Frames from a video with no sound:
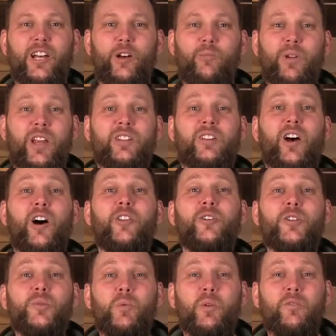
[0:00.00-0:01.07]
because
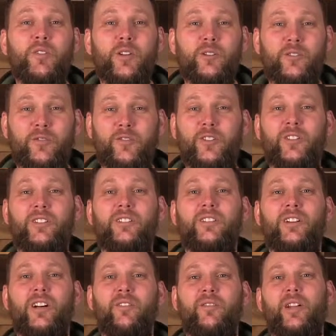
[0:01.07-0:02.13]
others were fearful
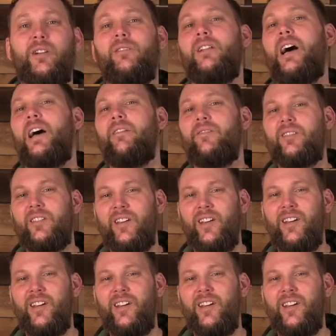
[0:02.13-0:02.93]
of their lives.